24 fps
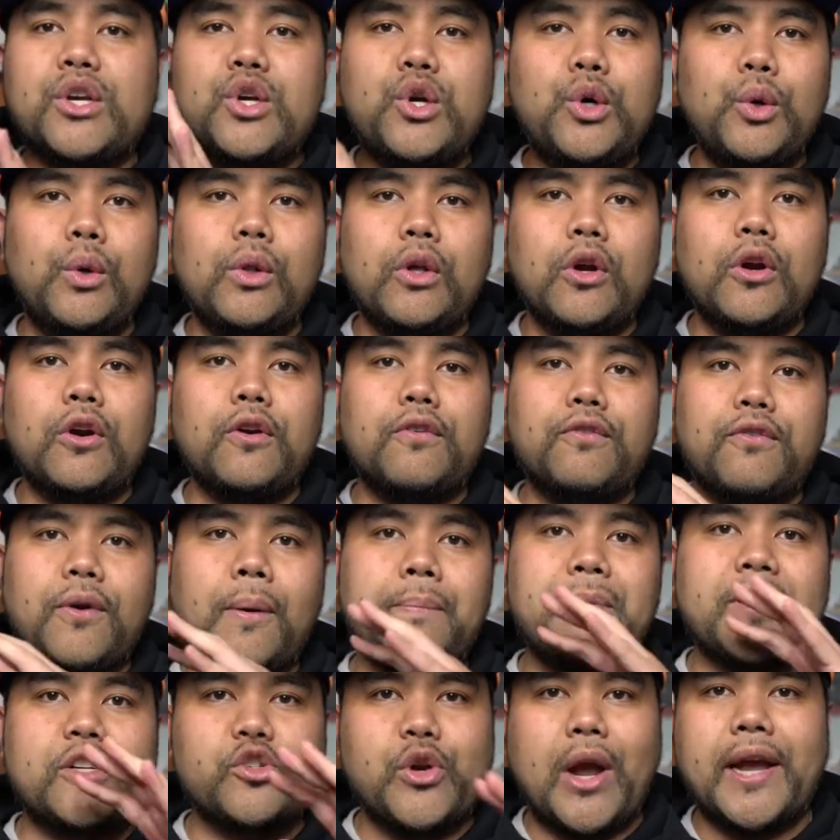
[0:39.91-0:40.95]
Cooler
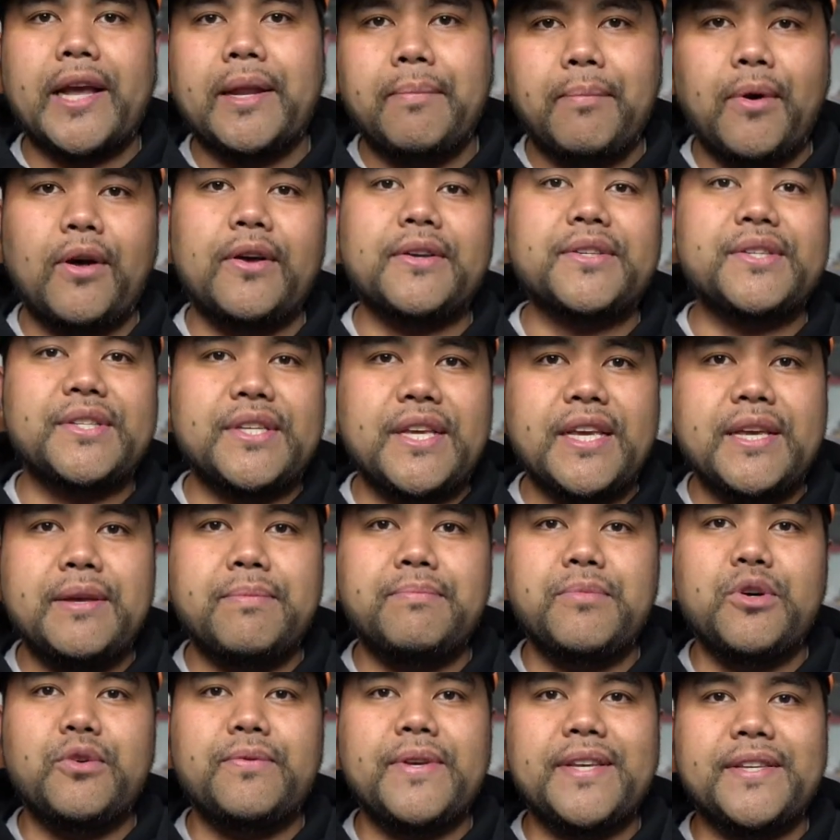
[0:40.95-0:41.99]
from the Dragon Ball Z
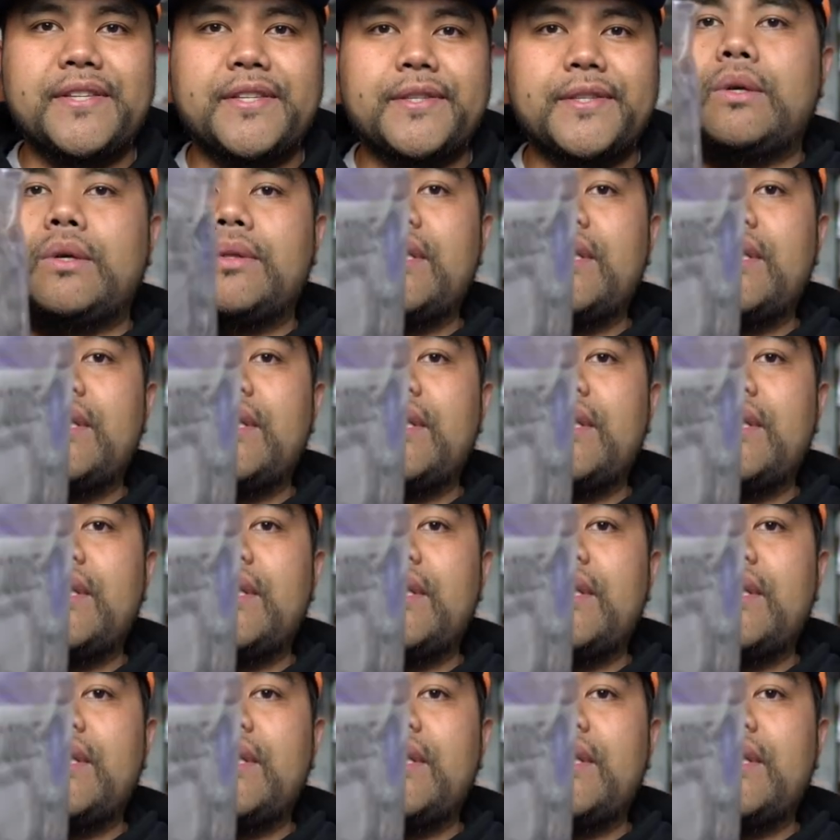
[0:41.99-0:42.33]
movies.